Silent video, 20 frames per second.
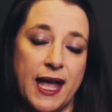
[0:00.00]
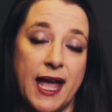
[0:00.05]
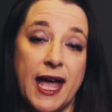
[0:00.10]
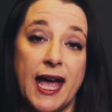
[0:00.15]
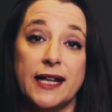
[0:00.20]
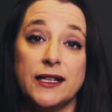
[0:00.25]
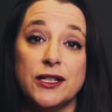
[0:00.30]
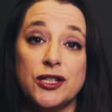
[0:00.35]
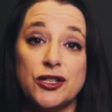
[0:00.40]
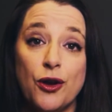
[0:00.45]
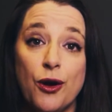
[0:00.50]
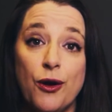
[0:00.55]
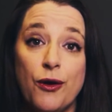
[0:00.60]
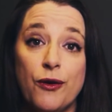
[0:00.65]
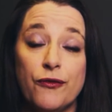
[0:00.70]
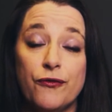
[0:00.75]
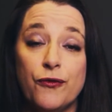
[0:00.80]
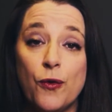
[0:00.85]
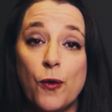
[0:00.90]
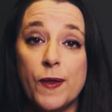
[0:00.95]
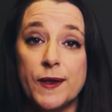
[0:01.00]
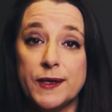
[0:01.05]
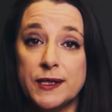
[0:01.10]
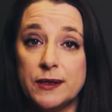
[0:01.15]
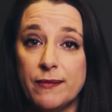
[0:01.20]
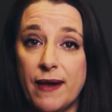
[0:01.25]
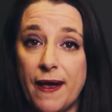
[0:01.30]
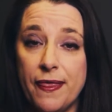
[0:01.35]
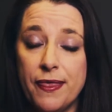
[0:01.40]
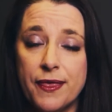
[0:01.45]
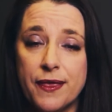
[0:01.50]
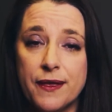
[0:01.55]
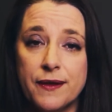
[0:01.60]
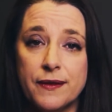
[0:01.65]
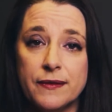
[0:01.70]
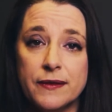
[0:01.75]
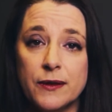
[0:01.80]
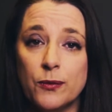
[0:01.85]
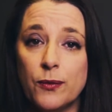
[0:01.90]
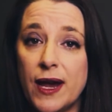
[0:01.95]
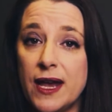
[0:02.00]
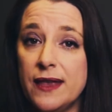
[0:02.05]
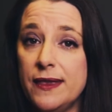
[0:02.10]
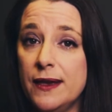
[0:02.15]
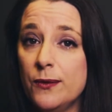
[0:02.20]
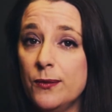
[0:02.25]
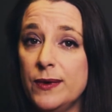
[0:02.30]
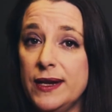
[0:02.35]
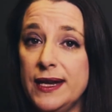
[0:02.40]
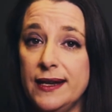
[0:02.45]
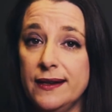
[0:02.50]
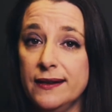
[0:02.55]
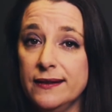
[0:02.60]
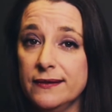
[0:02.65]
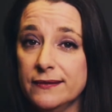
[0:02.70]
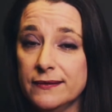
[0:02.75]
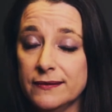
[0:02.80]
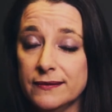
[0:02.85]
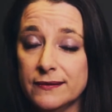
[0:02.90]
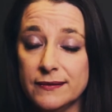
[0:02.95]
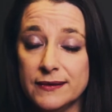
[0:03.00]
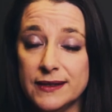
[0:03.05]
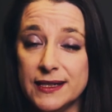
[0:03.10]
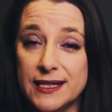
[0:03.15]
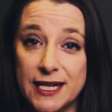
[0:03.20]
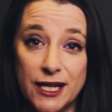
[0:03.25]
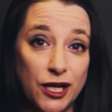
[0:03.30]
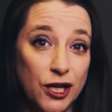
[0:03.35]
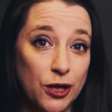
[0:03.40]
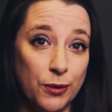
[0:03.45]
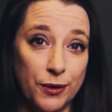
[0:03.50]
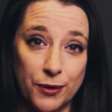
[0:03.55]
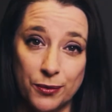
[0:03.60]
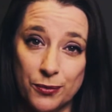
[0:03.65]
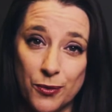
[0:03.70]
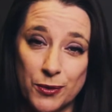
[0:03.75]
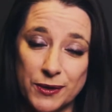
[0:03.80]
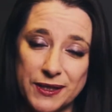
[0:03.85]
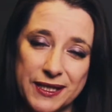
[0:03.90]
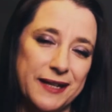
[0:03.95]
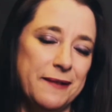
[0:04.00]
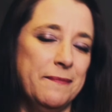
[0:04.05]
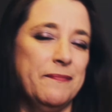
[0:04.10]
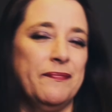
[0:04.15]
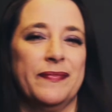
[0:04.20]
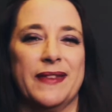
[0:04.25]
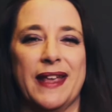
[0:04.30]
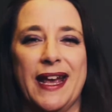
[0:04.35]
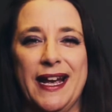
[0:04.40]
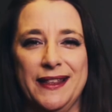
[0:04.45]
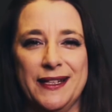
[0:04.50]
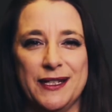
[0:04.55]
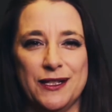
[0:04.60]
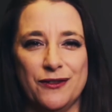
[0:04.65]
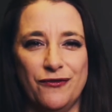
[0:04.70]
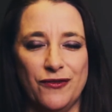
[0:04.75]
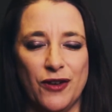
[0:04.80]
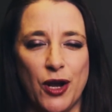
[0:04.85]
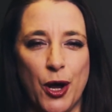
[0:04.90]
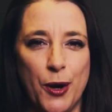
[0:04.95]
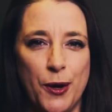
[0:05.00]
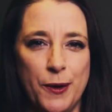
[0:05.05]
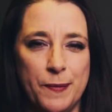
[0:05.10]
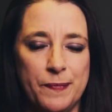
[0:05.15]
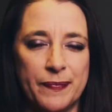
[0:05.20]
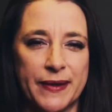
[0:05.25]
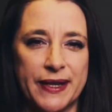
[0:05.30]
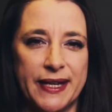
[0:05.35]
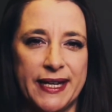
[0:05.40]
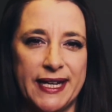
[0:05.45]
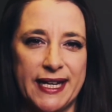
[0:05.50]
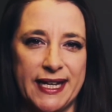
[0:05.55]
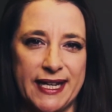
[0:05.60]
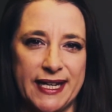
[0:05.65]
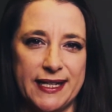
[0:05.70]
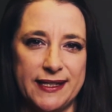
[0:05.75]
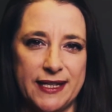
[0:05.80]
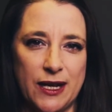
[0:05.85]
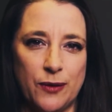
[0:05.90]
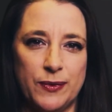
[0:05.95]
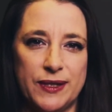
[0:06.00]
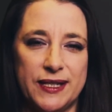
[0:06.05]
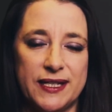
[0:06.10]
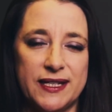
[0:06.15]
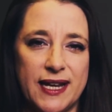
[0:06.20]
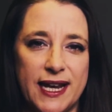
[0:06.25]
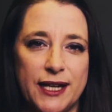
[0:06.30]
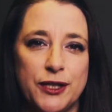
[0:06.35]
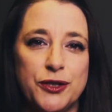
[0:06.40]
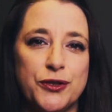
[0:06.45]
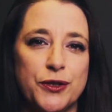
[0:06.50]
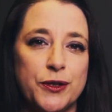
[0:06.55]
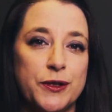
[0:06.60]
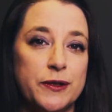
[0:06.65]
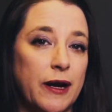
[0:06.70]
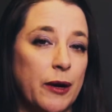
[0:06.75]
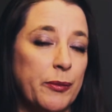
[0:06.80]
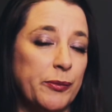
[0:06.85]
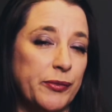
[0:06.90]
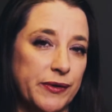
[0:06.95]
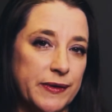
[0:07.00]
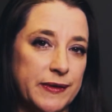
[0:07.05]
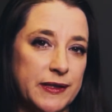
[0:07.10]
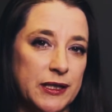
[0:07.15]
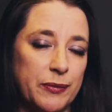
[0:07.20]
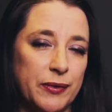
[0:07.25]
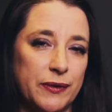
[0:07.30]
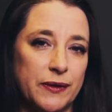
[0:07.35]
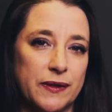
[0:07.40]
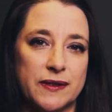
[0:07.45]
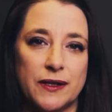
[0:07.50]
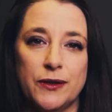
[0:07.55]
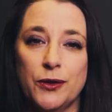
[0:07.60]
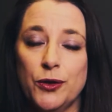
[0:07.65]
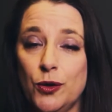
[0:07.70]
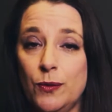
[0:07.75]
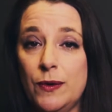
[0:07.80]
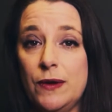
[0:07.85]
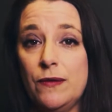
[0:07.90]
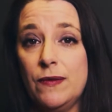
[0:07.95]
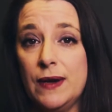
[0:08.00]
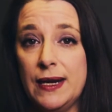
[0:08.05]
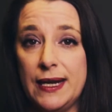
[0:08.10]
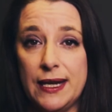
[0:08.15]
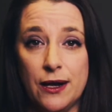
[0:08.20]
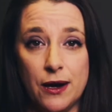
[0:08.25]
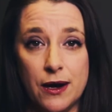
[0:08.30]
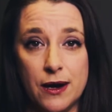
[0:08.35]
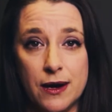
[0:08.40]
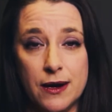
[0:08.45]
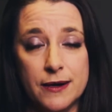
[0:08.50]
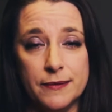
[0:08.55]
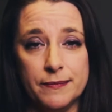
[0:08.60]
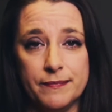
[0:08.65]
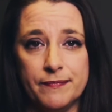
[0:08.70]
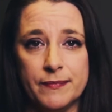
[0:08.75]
And so for this month, the way that we deal with water and this flow is that we stay true to our principles and who we really are.